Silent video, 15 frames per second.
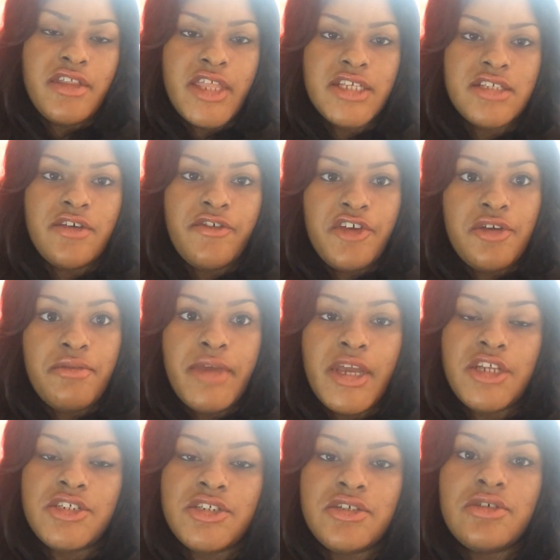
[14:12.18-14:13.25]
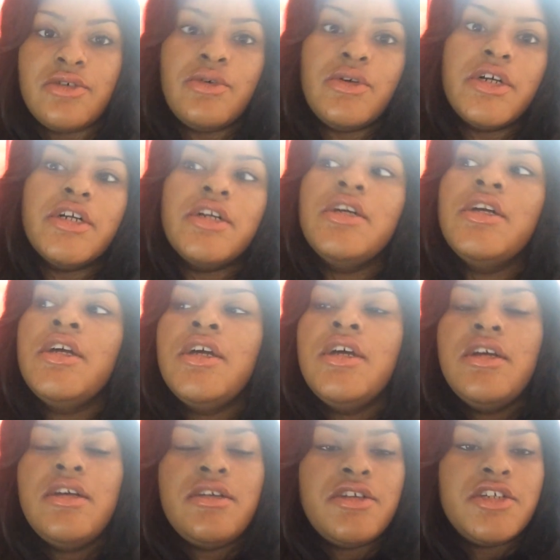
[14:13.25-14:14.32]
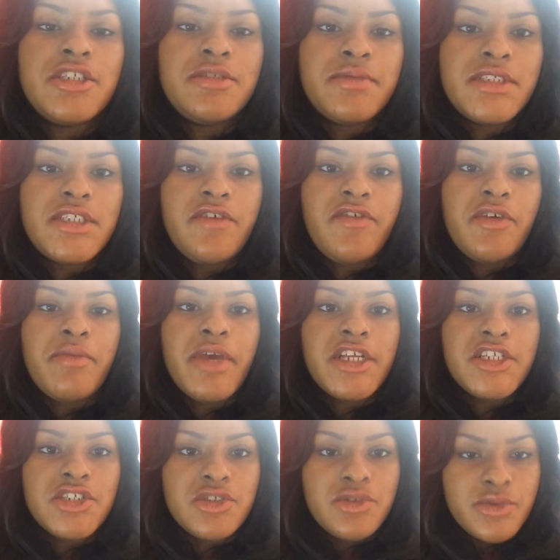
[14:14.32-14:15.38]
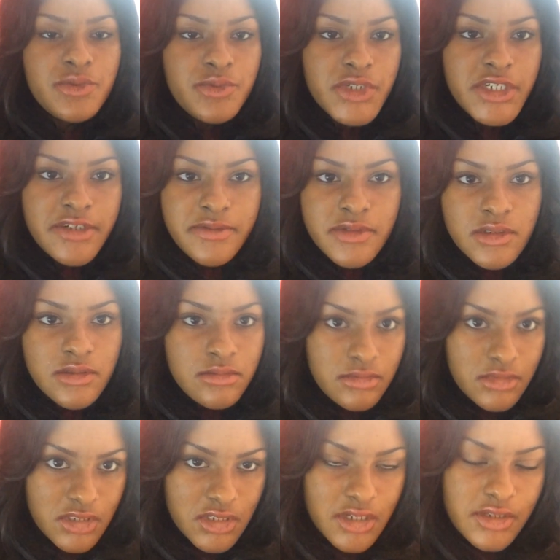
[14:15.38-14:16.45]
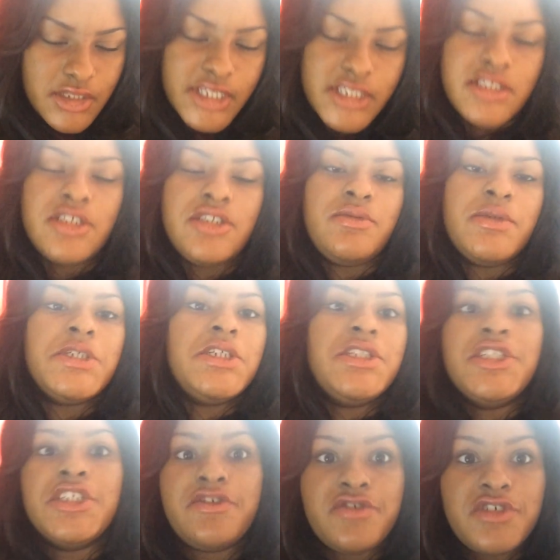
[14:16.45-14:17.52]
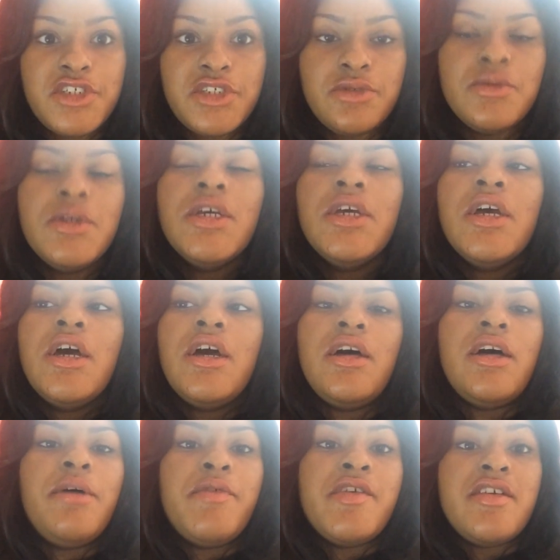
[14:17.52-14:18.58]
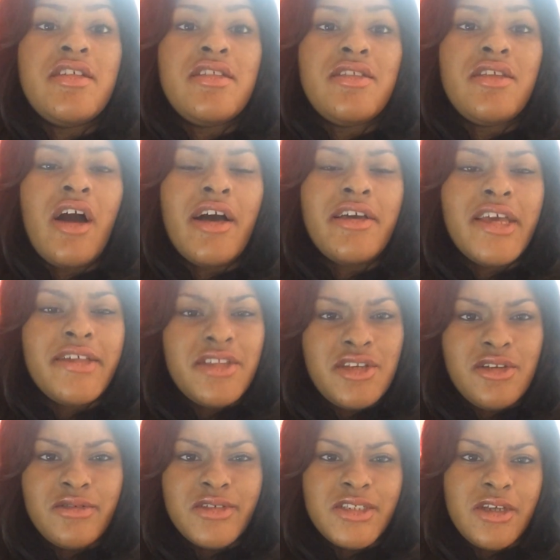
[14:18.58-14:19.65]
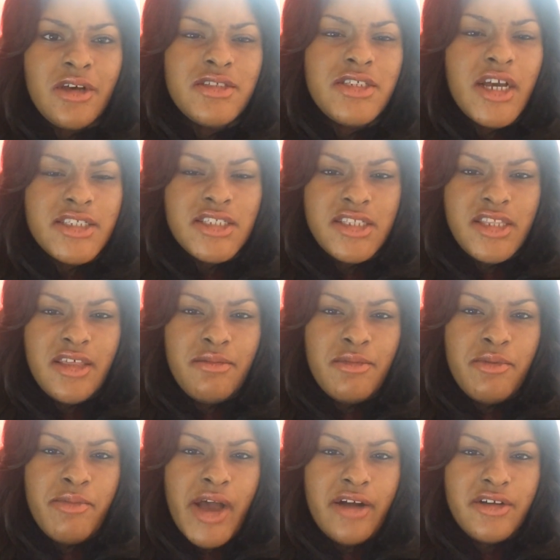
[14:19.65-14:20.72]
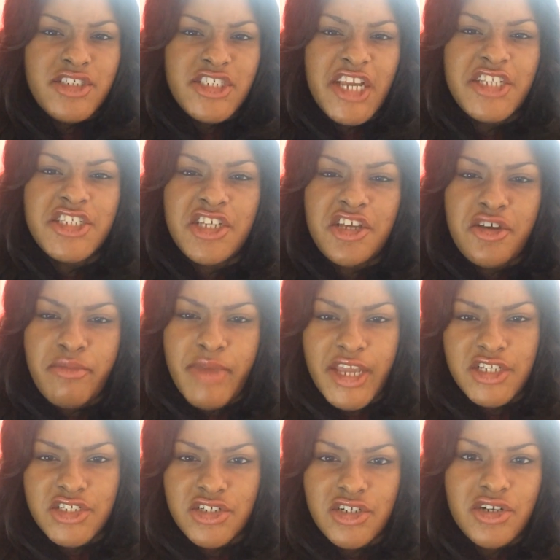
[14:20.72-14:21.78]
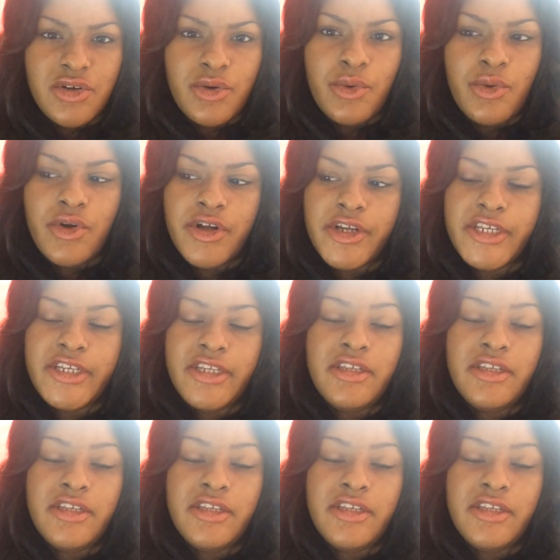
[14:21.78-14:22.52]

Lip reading: that's over your major or your specific major, or whatever, you know, that situation is for you. And all you have to do is go talk to them about changing your major or